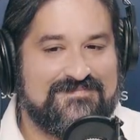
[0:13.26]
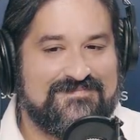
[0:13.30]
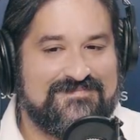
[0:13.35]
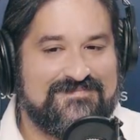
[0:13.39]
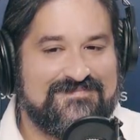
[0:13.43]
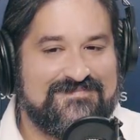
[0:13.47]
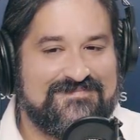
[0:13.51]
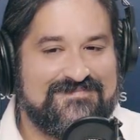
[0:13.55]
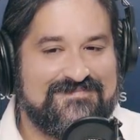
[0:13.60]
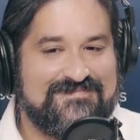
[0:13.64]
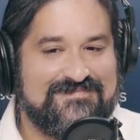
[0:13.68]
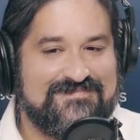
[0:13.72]

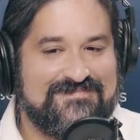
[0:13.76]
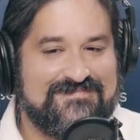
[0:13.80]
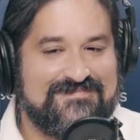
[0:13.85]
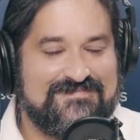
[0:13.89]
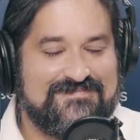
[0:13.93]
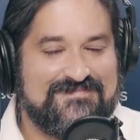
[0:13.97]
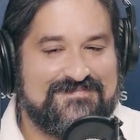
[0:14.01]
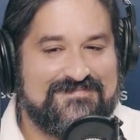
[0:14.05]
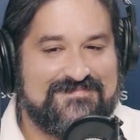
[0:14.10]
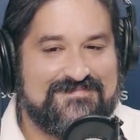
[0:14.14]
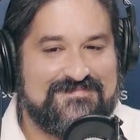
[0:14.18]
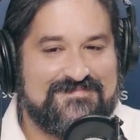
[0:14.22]

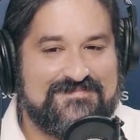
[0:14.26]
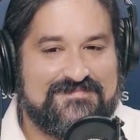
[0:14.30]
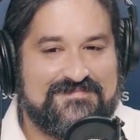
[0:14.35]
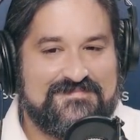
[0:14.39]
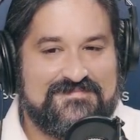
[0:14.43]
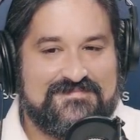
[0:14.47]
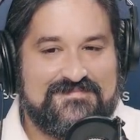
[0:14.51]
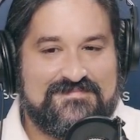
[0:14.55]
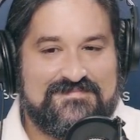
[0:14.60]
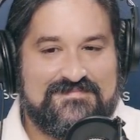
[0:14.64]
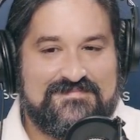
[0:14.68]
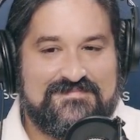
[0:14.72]

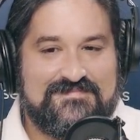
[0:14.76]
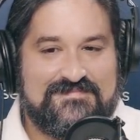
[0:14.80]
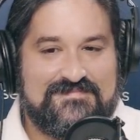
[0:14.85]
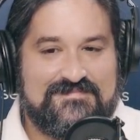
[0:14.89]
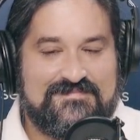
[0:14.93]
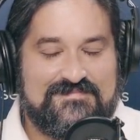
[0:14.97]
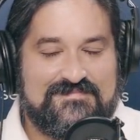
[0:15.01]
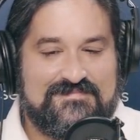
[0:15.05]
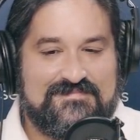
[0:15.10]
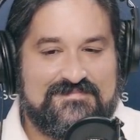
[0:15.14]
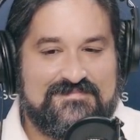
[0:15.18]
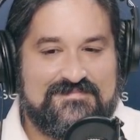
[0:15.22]

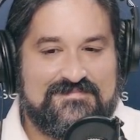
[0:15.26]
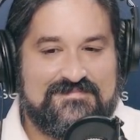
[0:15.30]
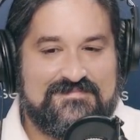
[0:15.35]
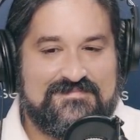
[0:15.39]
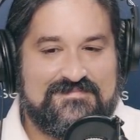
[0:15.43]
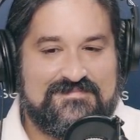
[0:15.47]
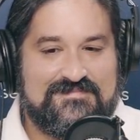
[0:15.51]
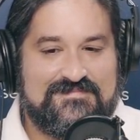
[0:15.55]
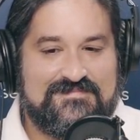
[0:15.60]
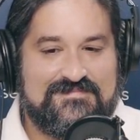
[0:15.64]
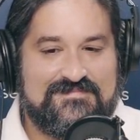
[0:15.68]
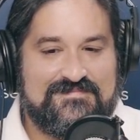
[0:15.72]

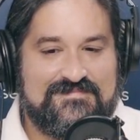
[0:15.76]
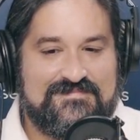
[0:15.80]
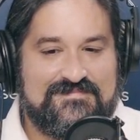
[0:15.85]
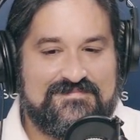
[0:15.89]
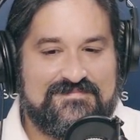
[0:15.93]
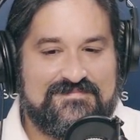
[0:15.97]
This person isn't speaking.